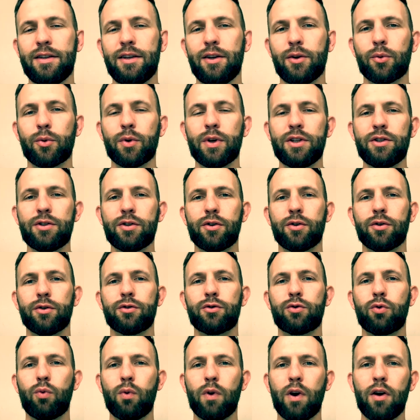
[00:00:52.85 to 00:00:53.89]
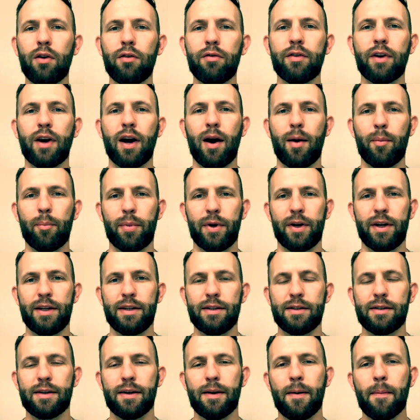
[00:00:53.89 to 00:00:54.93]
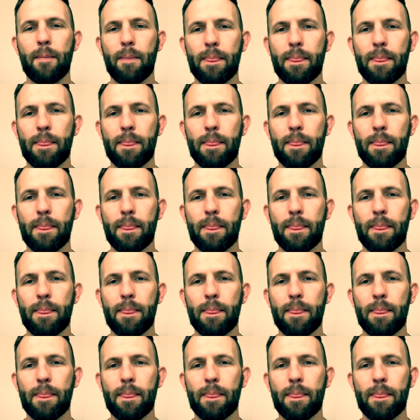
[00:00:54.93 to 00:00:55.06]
the original 12 companies